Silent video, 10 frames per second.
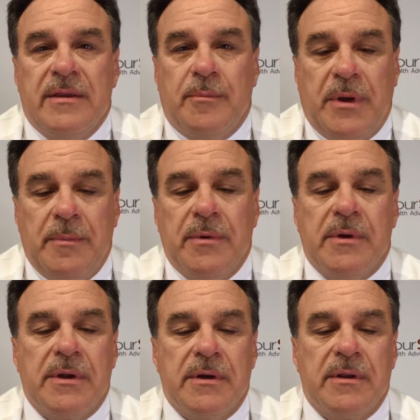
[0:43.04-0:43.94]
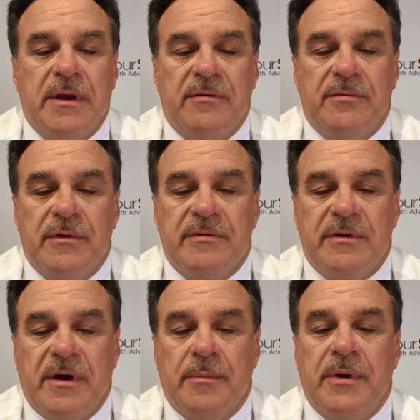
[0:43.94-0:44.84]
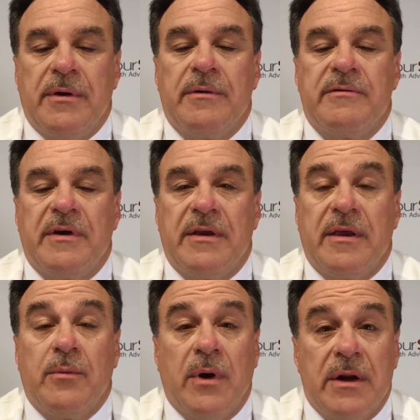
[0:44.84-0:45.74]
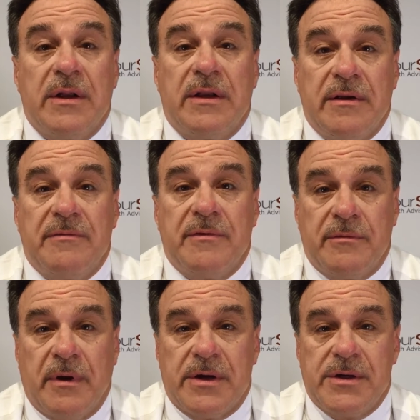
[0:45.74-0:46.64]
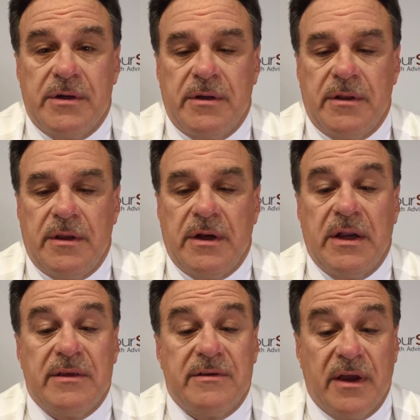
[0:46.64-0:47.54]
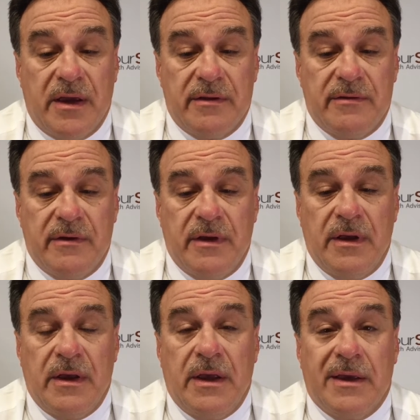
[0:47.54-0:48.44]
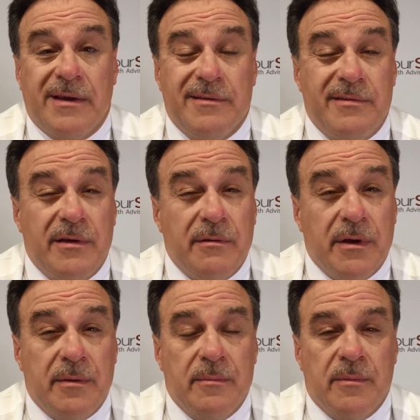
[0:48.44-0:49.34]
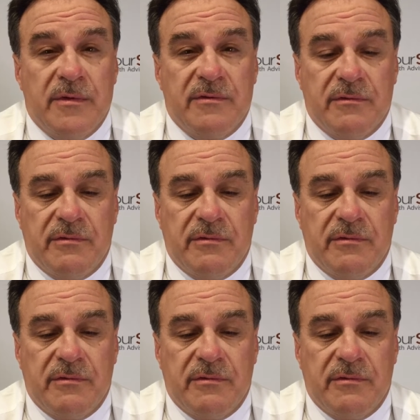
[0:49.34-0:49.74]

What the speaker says: The people clearly have risen up here and saying they wanted a different direction in the United States. And considering Mr.